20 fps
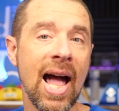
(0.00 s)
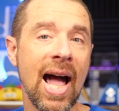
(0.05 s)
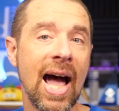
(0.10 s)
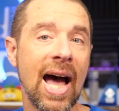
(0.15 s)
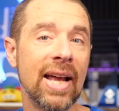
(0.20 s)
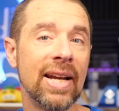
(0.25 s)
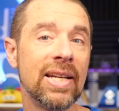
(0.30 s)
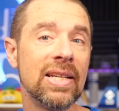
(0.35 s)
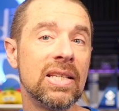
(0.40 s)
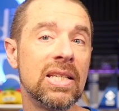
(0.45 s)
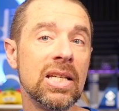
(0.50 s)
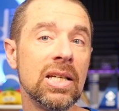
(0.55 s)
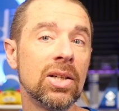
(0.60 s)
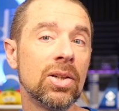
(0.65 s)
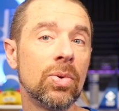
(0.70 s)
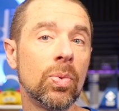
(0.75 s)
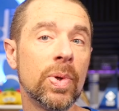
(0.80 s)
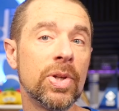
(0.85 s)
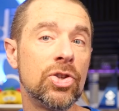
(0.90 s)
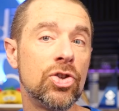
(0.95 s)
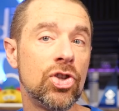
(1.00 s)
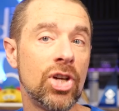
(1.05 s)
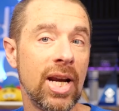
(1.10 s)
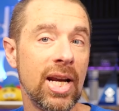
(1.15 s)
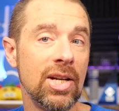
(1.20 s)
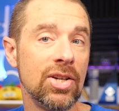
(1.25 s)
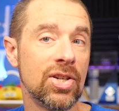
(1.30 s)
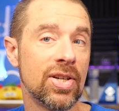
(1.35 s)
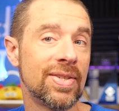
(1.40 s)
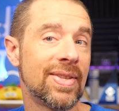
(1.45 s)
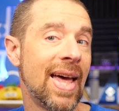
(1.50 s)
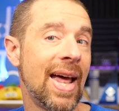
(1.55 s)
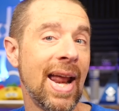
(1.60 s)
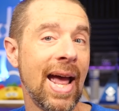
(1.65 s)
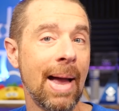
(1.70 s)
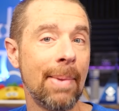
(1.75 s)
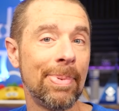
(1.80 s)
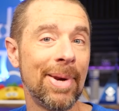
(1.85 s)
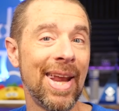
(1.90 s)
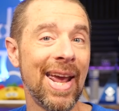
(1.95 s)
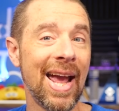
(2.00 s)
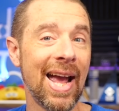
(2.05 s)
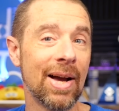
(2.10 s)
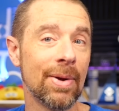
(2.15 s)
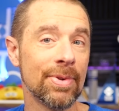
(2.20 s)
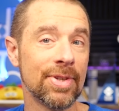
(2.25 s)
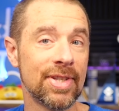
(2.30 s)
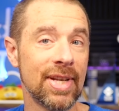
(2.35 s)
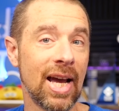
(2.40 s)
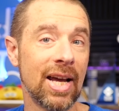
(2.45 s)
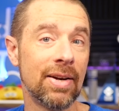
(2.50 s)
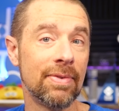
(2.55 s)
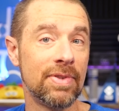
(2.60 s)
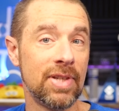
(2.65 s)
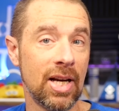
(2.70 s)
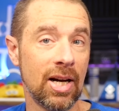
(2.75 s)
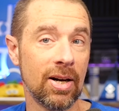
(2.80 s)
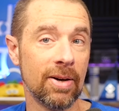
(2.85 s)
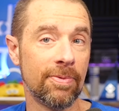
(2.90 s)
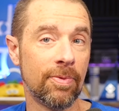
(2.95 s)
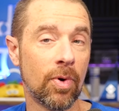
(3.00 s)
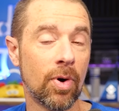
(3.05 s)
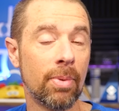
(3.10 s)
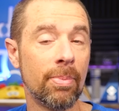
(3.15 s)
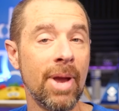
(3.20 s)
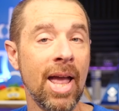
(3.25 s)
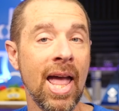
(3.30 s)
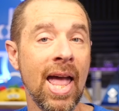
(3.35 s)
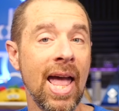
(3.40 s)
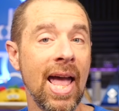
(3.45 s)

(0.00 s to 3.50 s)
how to deal with changes that happen outside of Terraform,